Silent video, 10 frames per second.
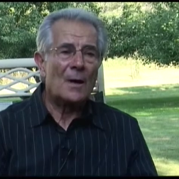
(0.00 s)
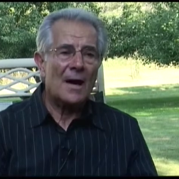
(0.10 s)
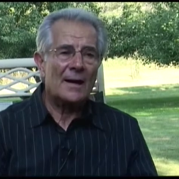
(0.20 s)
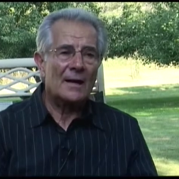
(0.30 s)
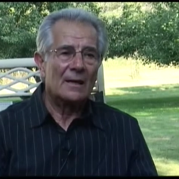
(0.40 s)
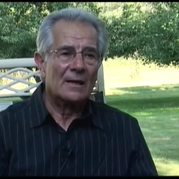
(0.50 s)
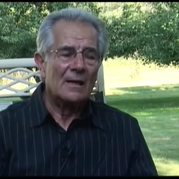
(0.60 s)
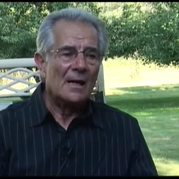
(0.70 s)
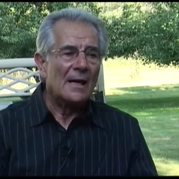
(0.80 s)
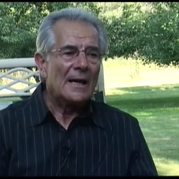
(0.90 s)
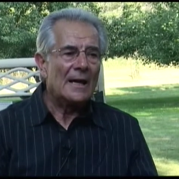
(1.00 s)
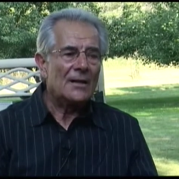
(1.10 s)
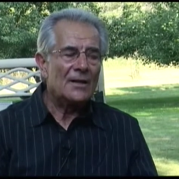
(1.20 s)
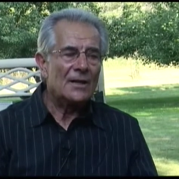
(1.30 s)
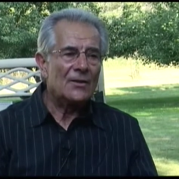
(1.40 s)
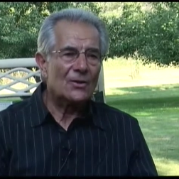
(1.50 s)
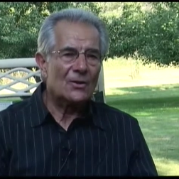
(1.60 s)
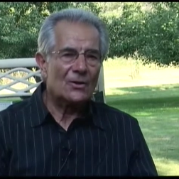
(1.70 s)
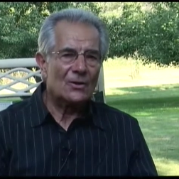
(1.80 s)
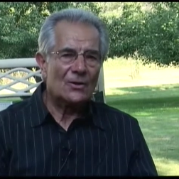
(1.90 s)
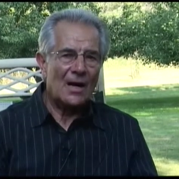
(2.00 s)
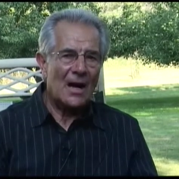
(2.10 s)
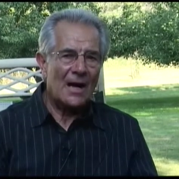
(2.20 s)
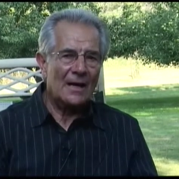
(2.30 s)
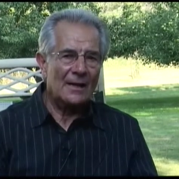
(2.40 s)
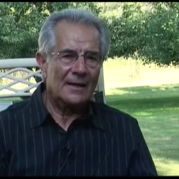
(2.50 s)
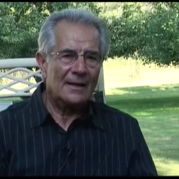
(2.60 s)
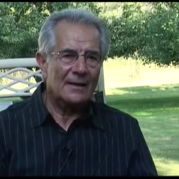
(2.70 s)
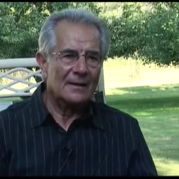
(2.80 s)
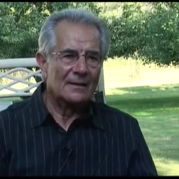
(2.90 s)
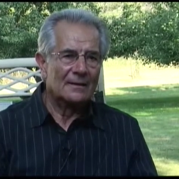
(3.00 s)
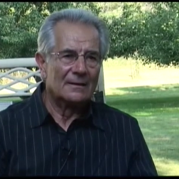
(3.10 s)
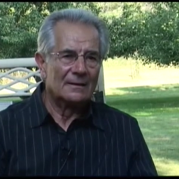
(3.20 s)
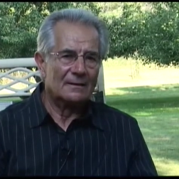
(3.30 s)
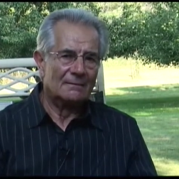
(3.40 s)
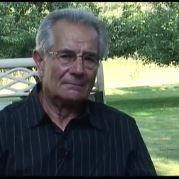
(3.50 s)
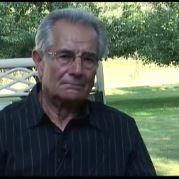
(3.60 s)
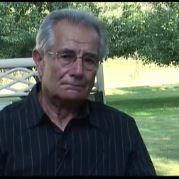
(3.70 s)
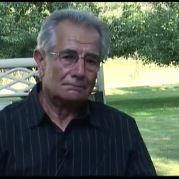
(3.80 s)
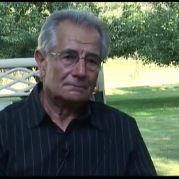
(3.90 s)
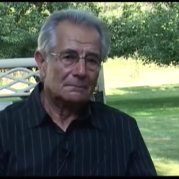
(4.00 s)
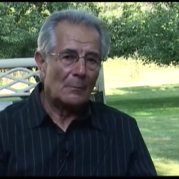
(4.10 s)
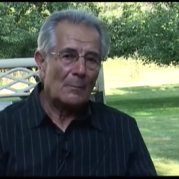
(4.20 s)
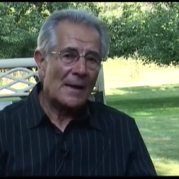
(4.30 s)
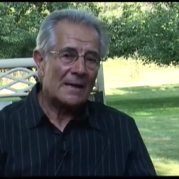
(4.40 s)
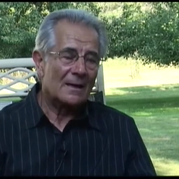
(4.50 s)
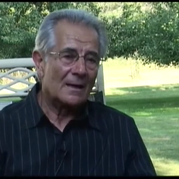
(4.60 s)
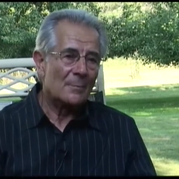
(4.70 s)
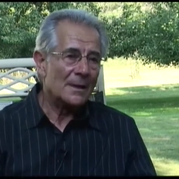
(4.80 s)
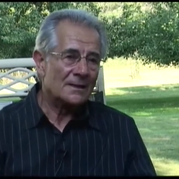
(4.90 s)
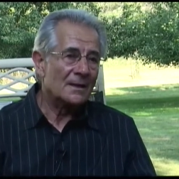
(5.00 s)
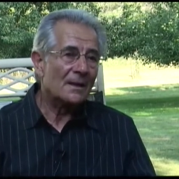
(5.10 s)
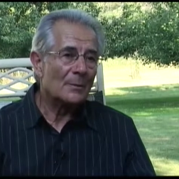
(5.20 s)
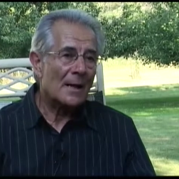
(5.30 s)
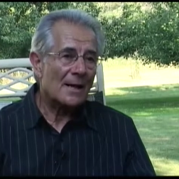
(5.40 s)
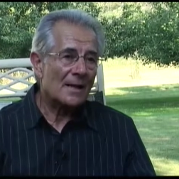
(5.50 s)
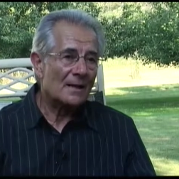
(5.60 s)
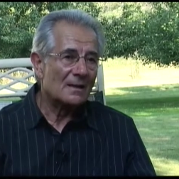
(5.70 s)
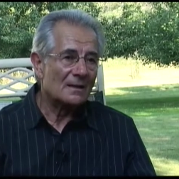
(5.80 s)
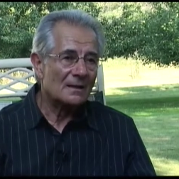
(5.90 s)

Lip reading: about it, and neither I make big deal about it.